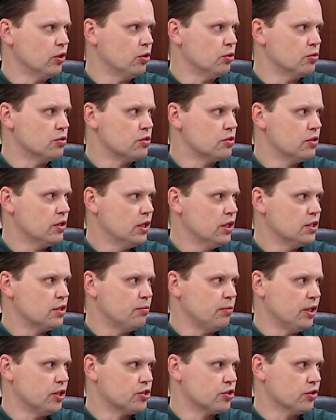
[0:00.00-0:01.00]
flows
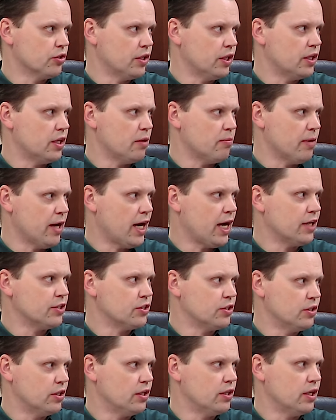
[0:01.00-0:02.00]
to make sure that they
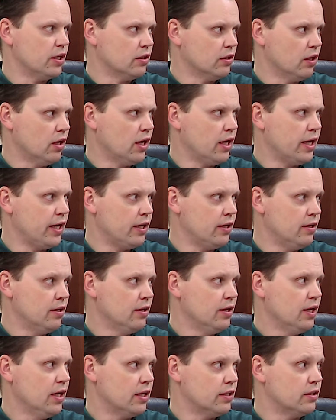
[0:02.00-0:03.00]
match and that they
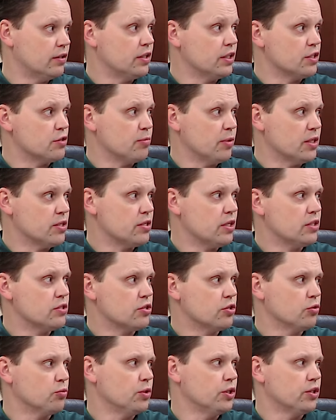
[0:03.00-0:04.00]
align and that things make
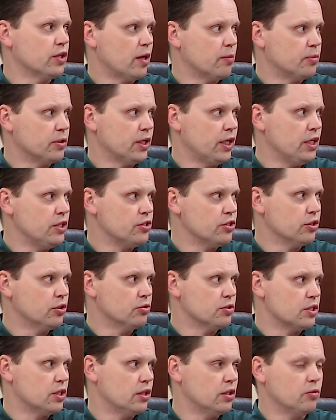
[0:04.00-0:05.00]
sense. So when your application
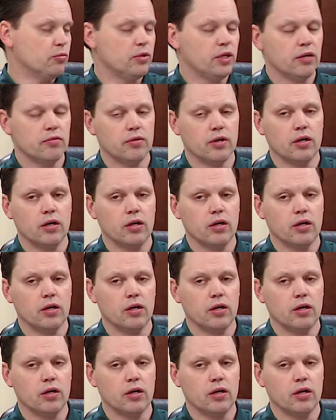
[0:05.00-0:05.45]
goes in, that we have